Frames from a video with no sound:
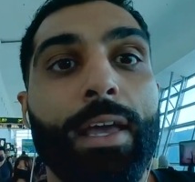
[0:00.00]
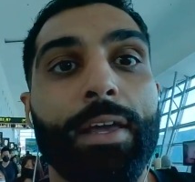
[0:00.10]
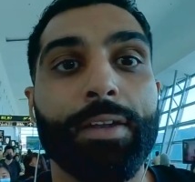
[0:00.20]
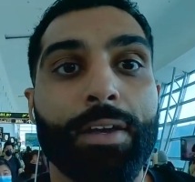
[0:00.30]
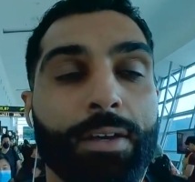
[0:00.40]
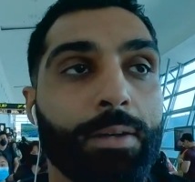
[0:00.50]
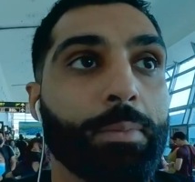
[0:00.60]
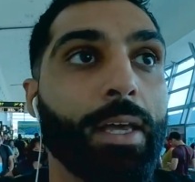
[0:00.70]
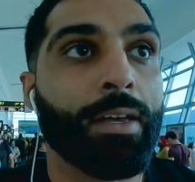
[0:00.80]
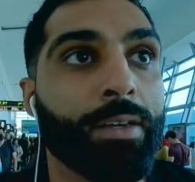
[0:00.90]
And
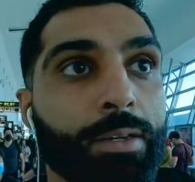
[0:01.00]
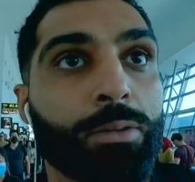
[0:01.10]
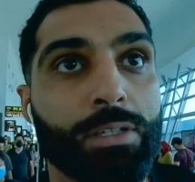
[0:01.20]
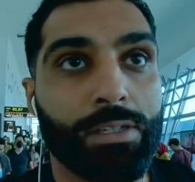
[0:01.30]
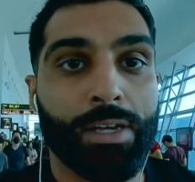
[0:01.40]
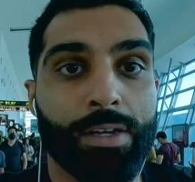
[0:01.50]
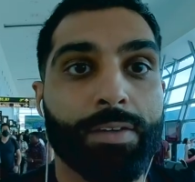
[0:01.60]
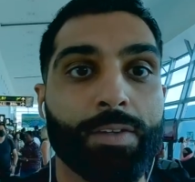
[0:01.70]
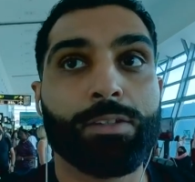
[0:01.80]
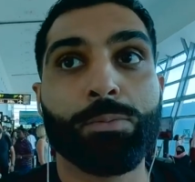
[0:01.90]
yeah, it was
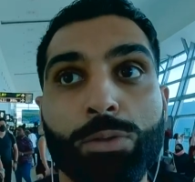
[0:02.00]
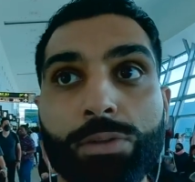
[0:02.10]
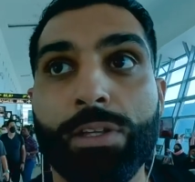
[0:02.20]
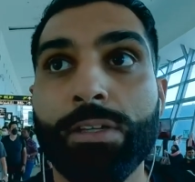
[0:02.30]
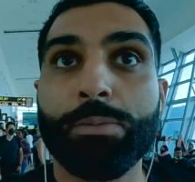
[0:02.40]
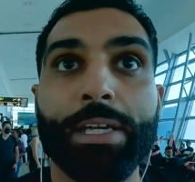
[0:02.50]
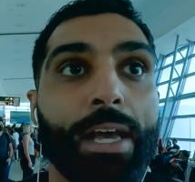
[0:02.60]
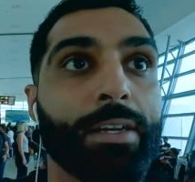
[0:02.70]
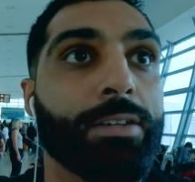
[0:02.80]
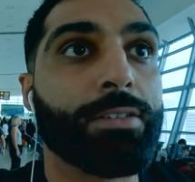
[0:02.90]
smooth, and we
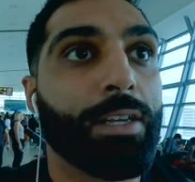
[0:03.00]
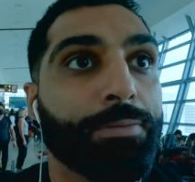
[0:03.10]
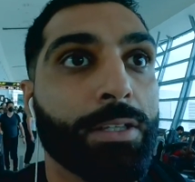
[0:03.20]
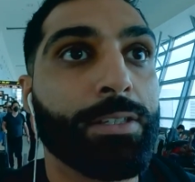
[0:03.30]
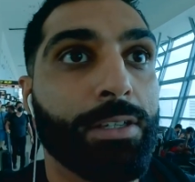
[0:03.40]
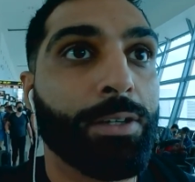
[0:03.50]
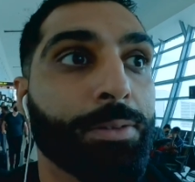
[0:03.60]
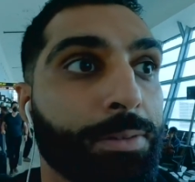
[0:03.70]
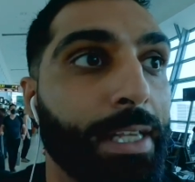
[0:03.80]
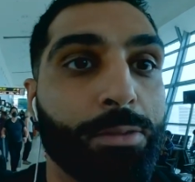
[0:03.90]
got here safely, so
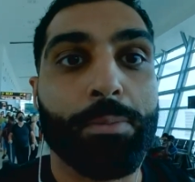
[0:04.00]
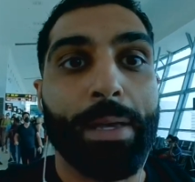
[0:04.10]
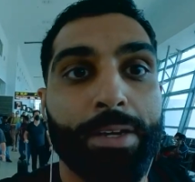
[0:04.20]
that's what